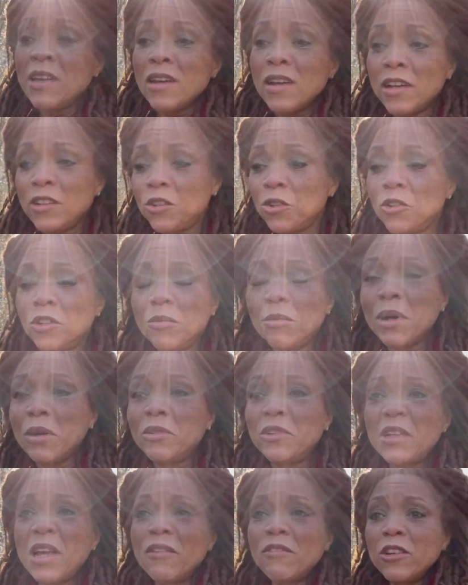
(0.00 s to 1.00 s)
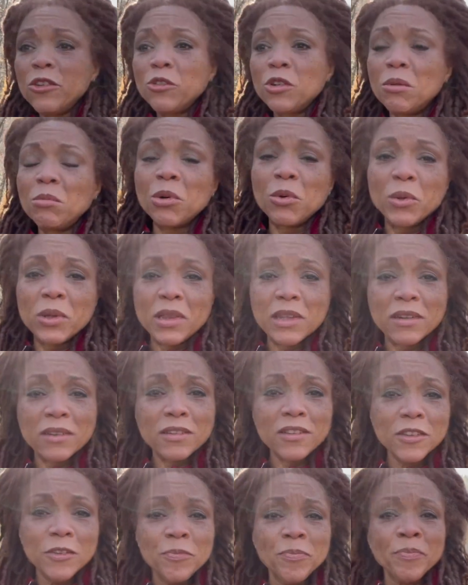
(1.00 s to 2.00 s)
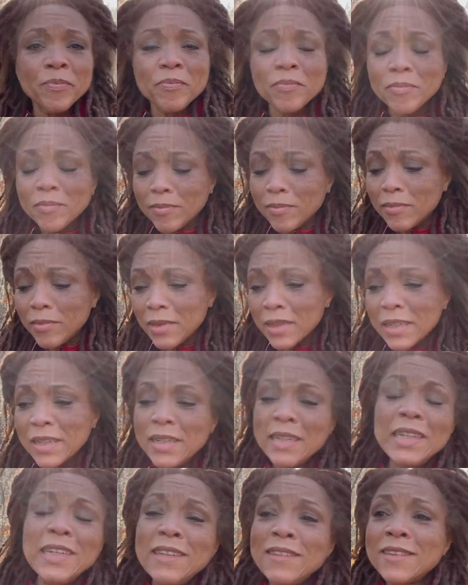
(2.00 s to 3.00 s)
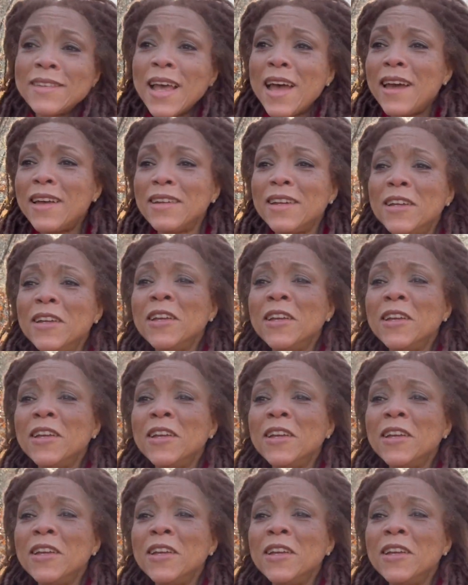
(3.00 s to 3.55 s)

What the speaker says: I told him I was having trouble with this, and he said,